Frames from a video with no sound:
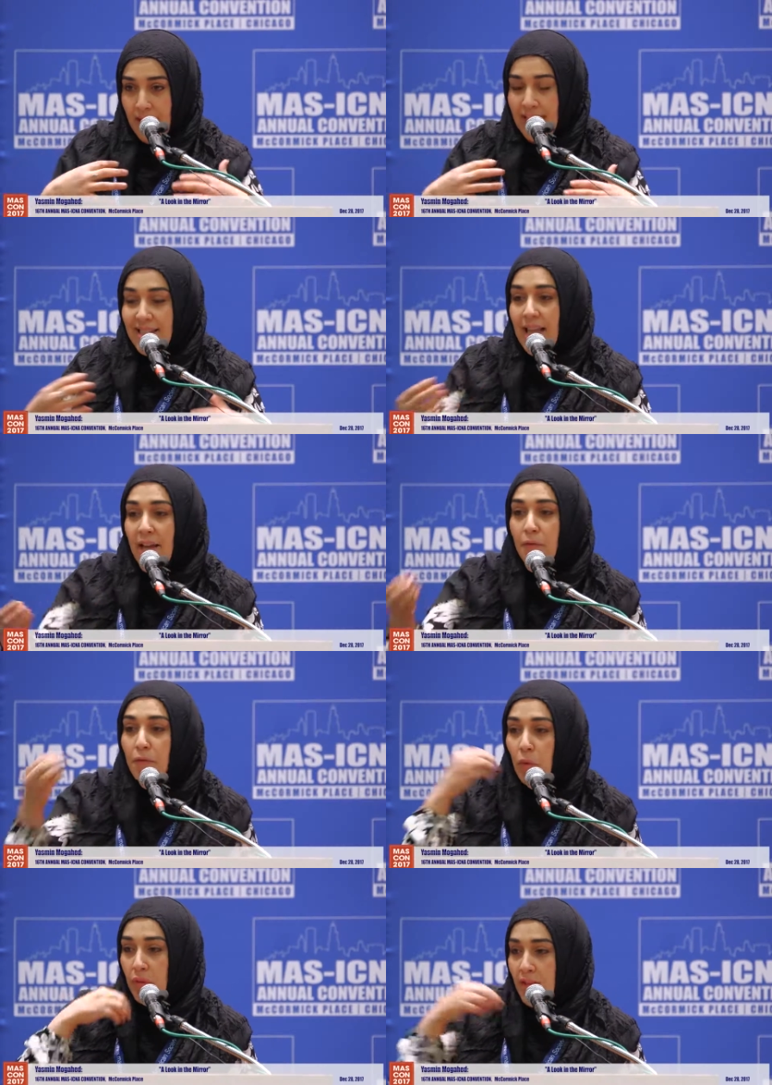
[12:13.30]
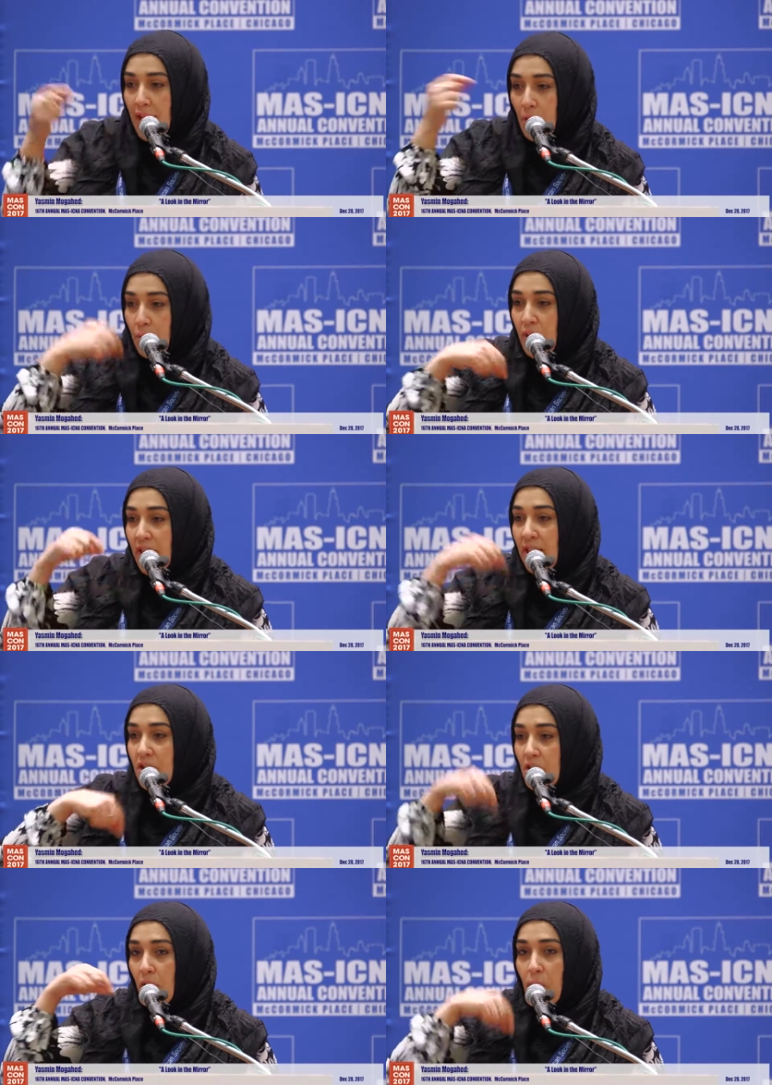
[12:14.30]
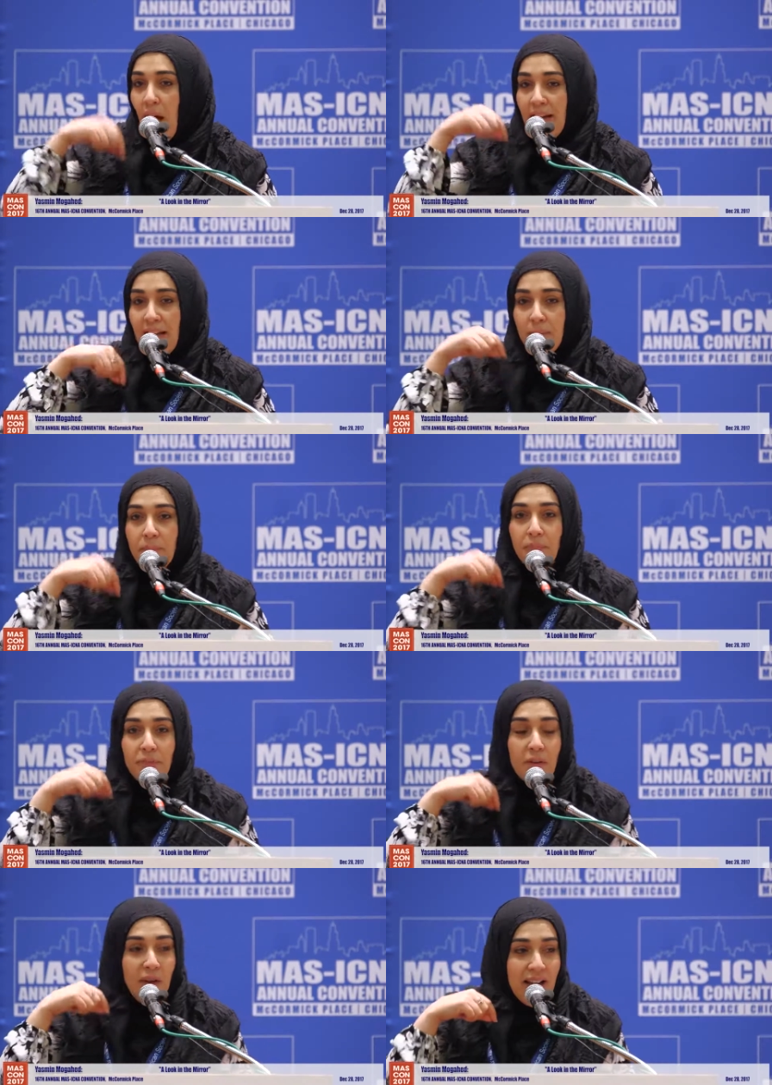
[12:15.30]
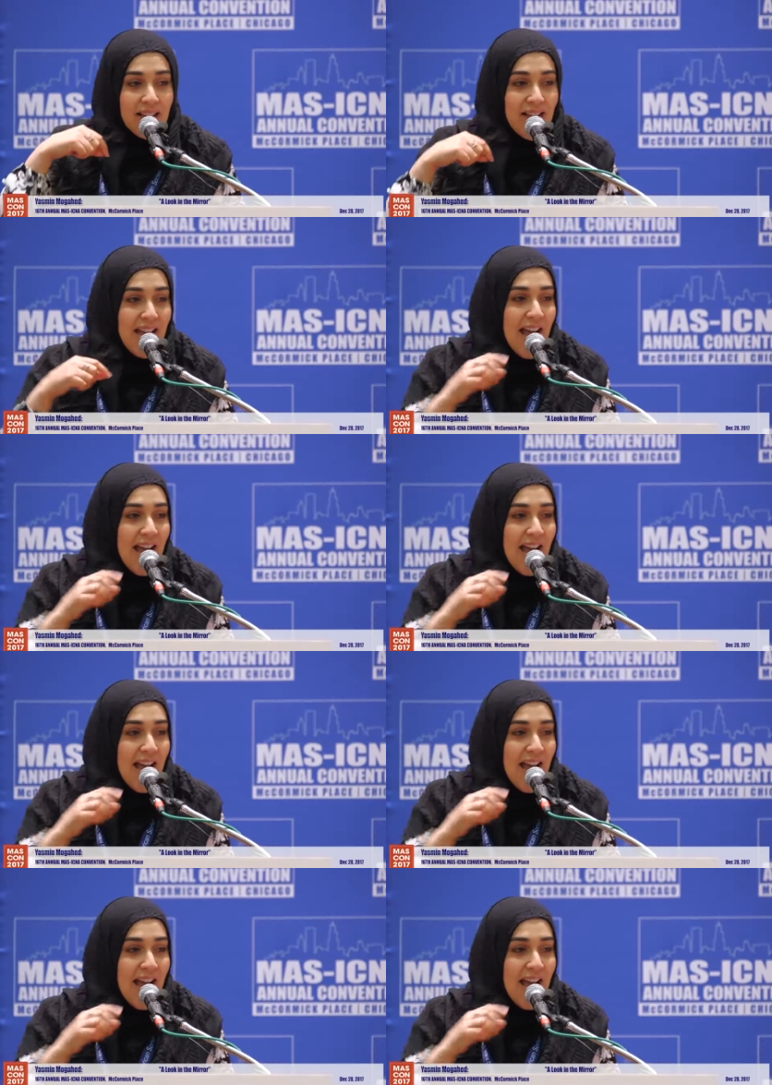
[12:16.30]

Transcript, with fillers: It's like food that you're putting into your body, right?